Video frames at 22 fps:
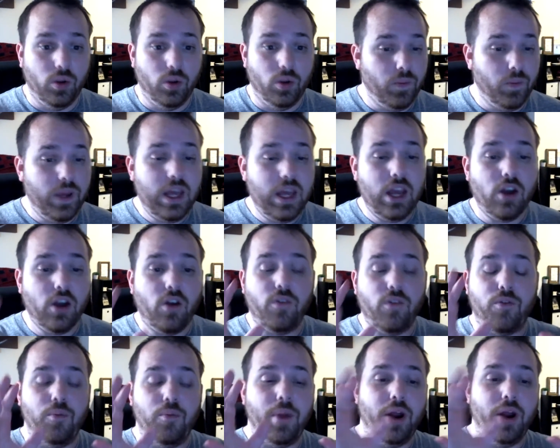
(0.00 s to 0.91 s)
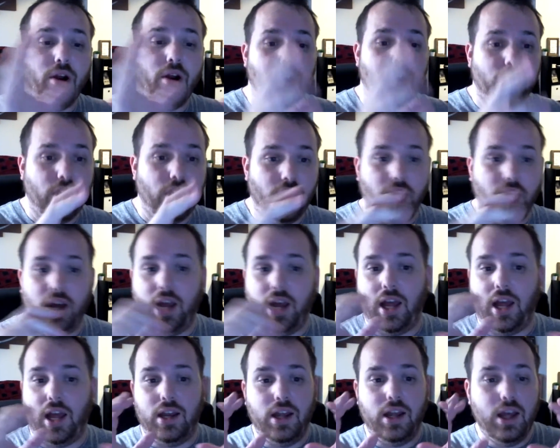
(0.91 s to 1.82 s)
we hear of America
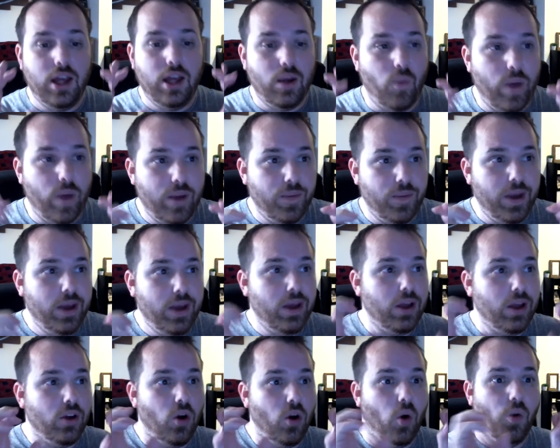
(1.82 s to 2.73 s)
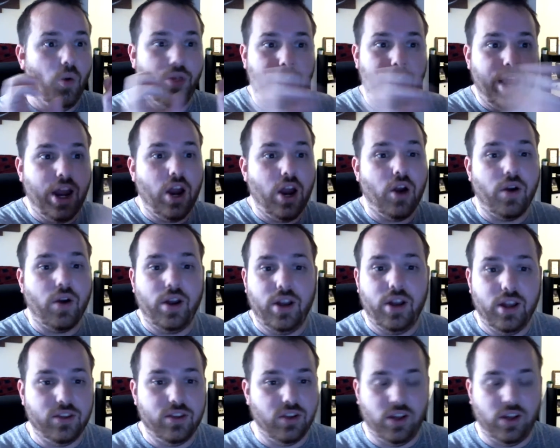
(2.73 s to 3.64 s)
and we can go there and
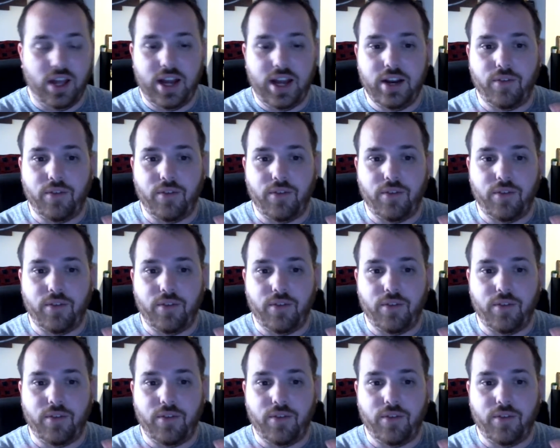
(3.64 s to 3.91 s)
it's a land of